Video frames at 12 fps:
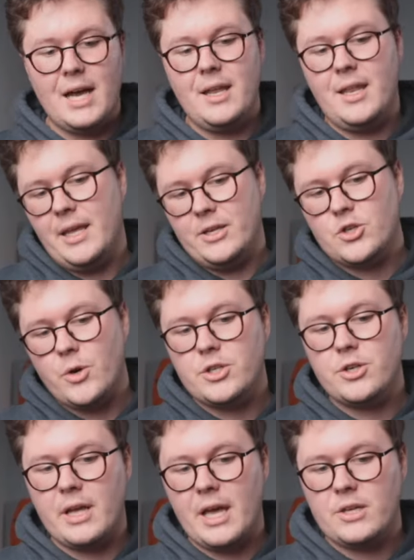I enjoy
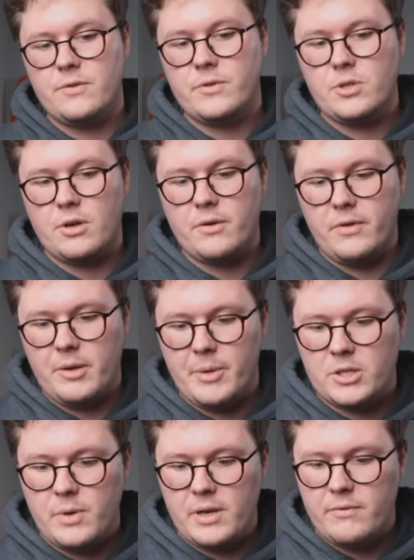shooting astrophotography at
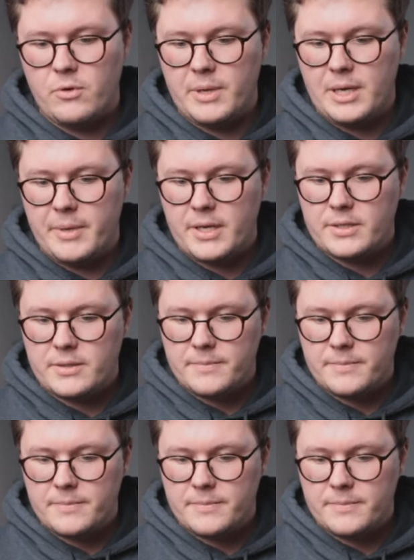about 24 millimeters.